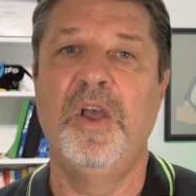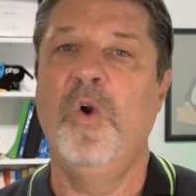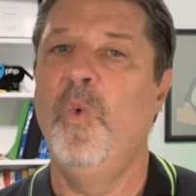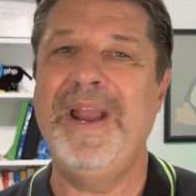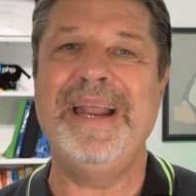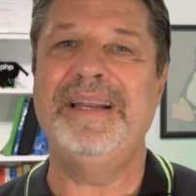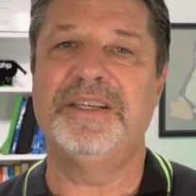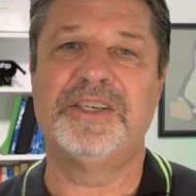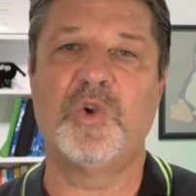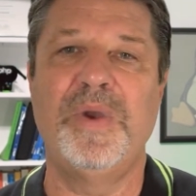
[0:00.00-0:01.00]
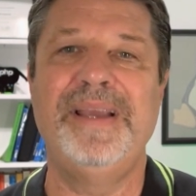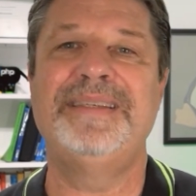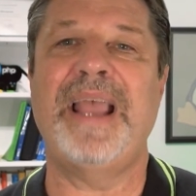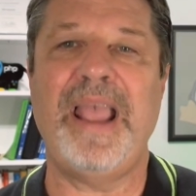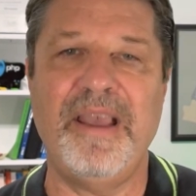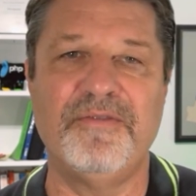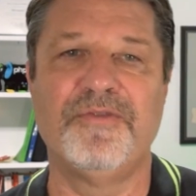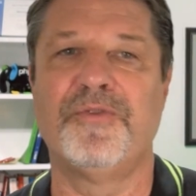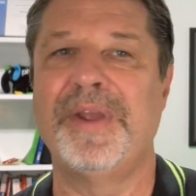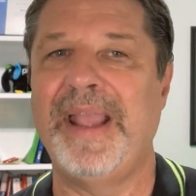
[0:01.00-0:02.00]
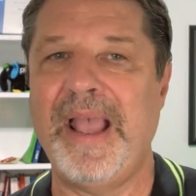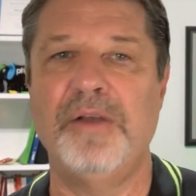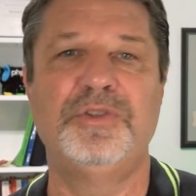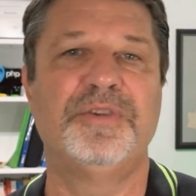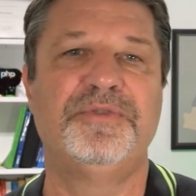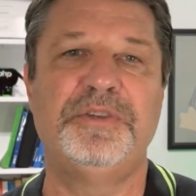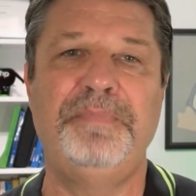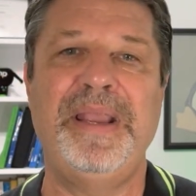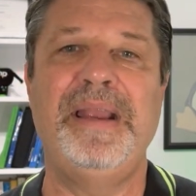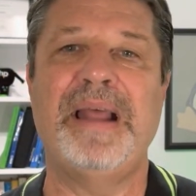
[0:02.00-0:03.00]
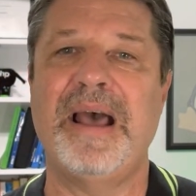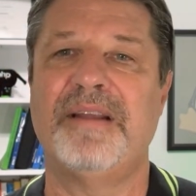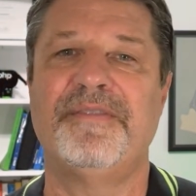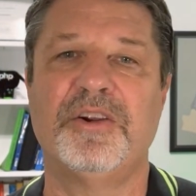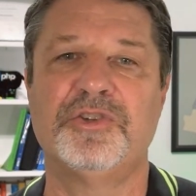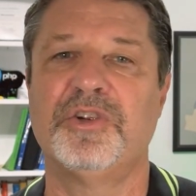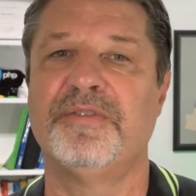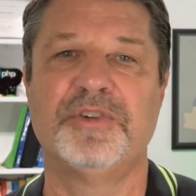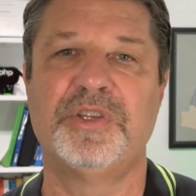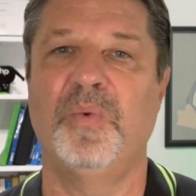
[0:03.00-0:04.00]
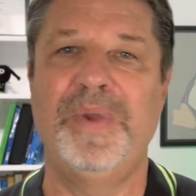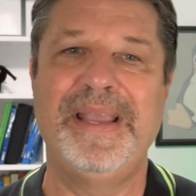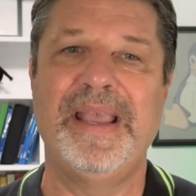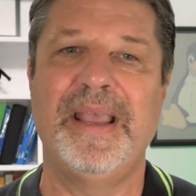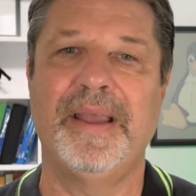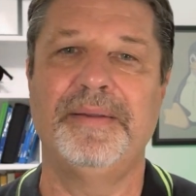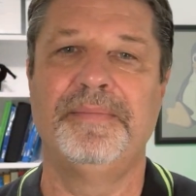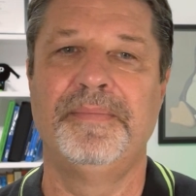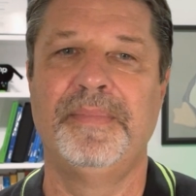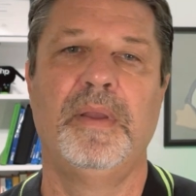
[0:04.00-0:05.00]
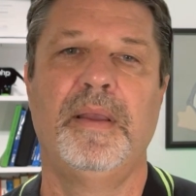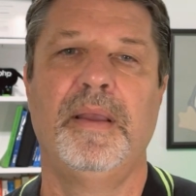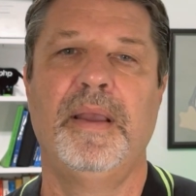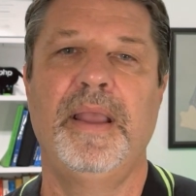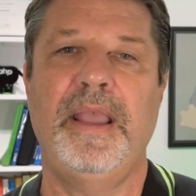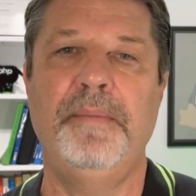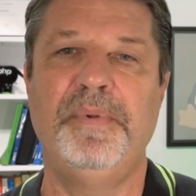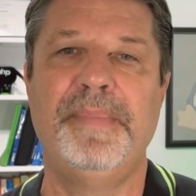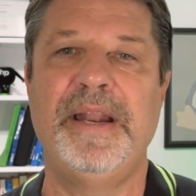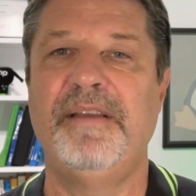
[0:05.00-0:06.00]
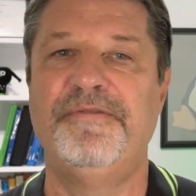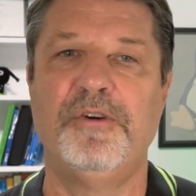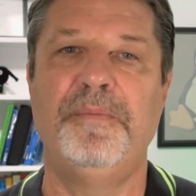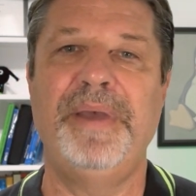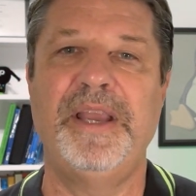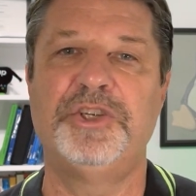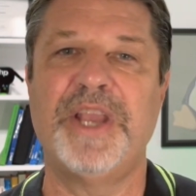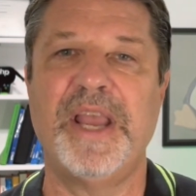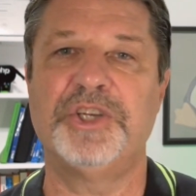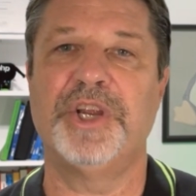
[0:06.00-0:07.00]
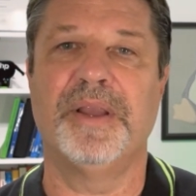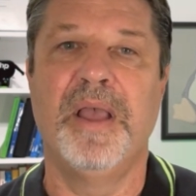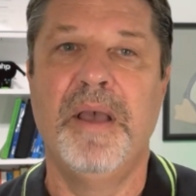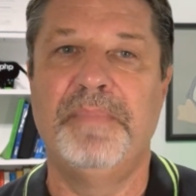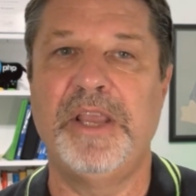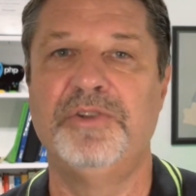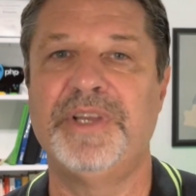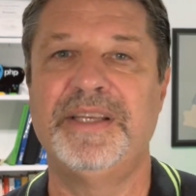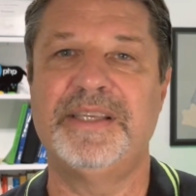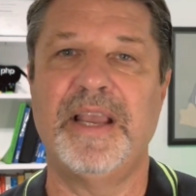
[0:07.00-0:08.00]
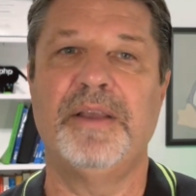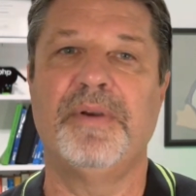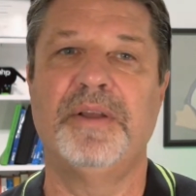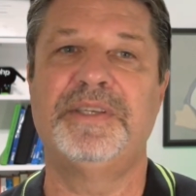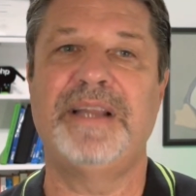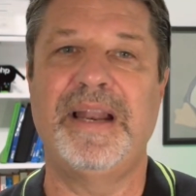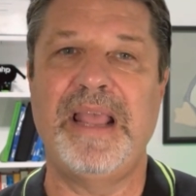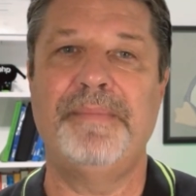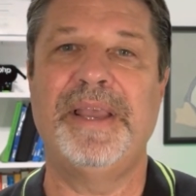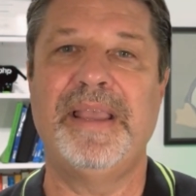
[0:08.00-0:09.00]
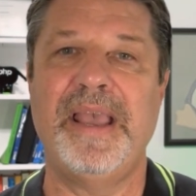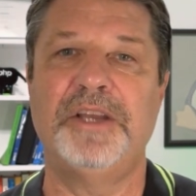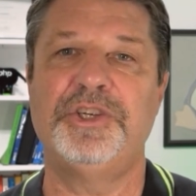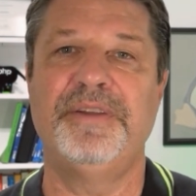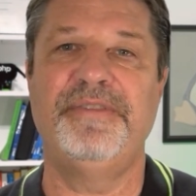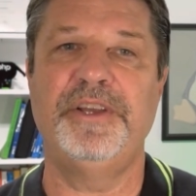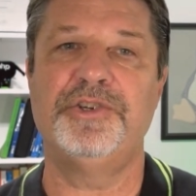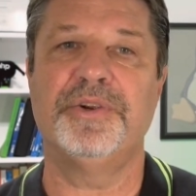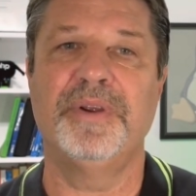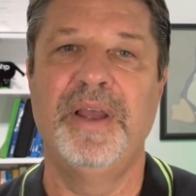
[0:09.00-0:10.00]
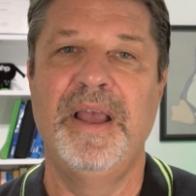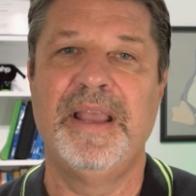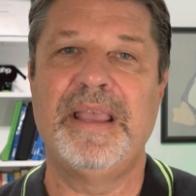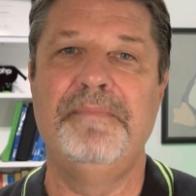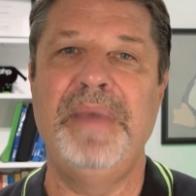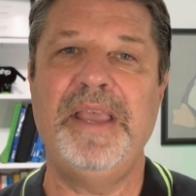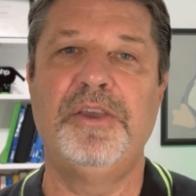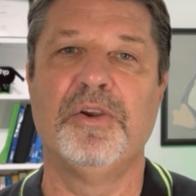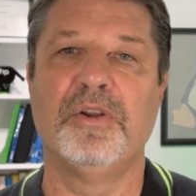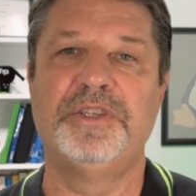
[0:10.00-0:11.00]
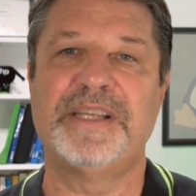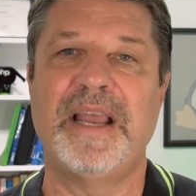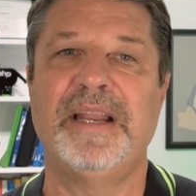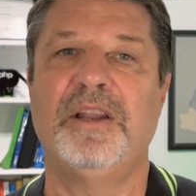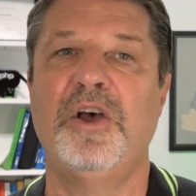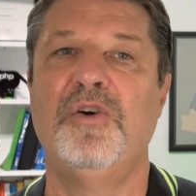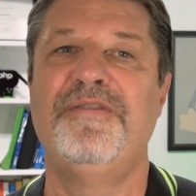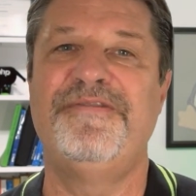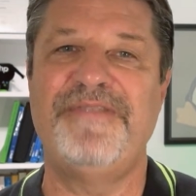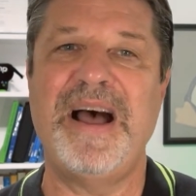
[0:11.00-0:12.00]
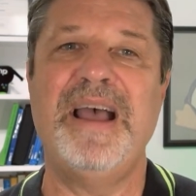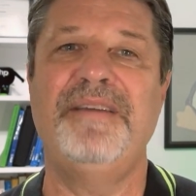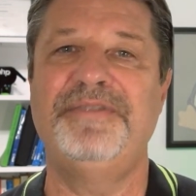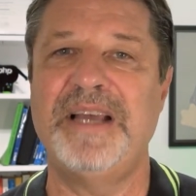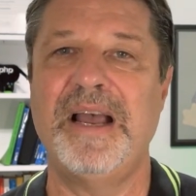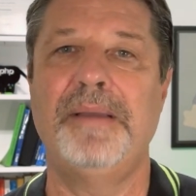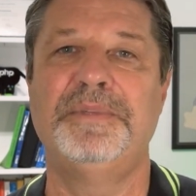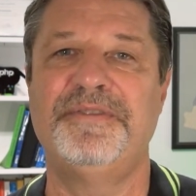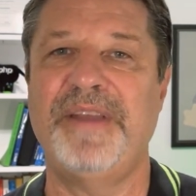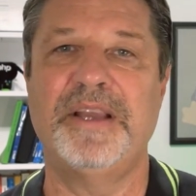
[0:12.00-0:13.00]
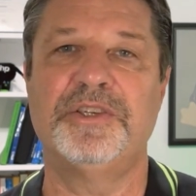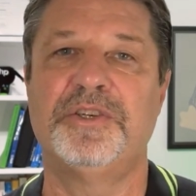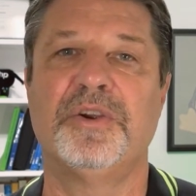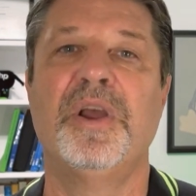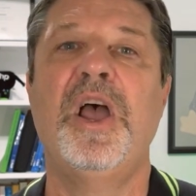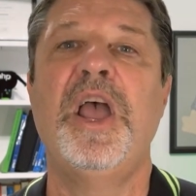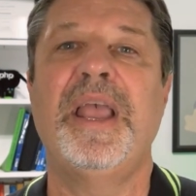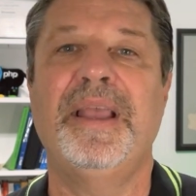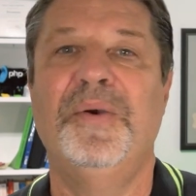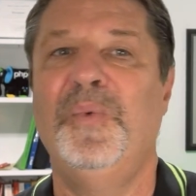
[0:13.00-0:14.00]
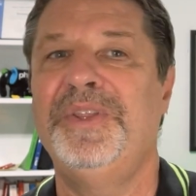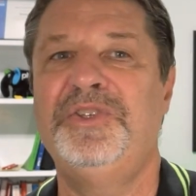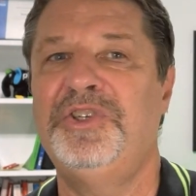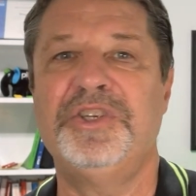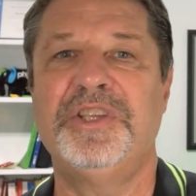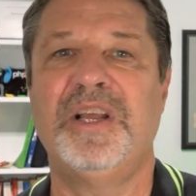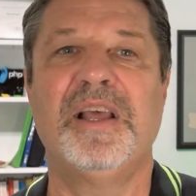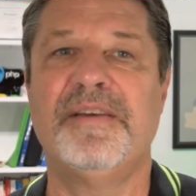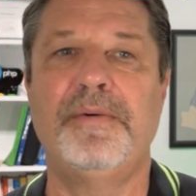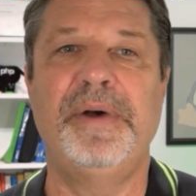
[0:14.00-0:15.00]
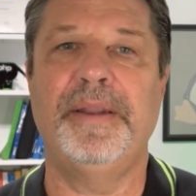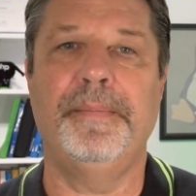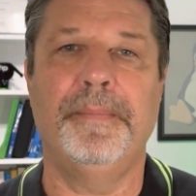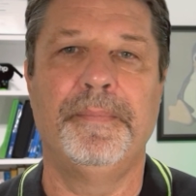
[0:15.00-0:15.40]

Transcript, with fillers: We need to squeeze every ounce of speed out of our servers that we can. Implementing full-page caching by using SiteGround's dynamic caching feature can make your site load five times faster with just the click of a button.